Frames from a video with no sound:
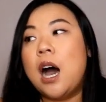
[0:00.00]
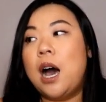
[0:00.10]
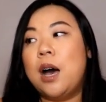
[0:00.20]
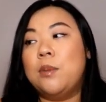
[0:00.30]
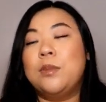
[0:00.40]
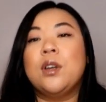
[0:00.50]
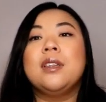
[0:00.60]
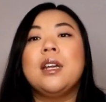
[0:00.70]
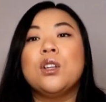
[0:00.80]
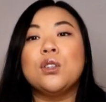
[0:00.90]

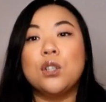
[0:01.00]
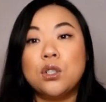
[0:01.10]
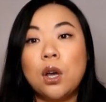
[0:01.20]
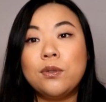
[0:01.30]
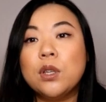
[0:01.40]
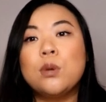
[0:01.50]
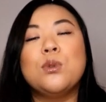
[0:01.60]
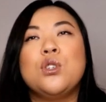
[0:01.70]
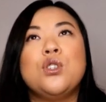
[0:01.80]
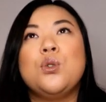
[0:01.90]
Not that it looked awful, it
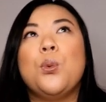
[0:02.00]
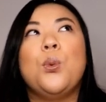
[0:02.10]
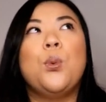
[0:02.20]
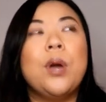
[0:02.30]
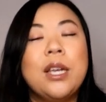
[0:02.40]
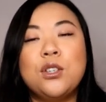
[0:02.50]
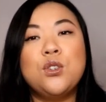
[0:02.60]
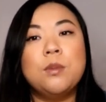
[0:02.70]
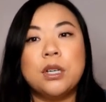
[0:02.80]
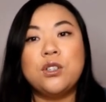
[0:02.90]
was just way
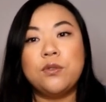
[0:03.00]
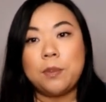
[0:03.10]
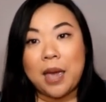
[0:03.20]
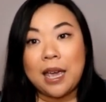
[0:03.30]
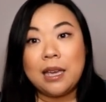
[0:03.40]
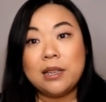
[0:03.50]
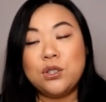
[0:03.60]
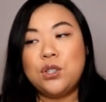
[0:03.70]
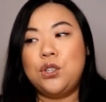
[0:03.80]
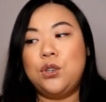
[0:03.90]
too much of a
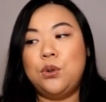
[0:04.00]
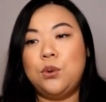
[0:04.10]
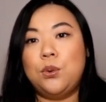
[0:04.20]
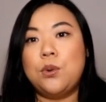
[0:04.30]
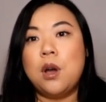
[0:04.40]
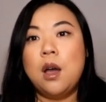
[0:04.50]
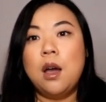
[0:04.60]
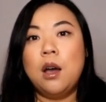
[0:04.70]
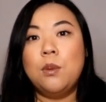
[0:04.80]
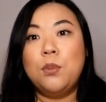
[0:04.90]
pain to
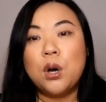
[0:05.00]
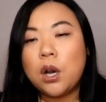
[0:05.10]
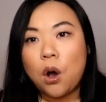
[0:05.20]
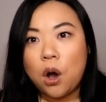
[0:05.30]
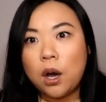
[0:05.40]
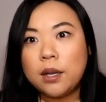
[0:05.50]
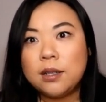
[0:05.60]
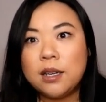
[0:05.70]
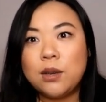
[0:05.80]
put on.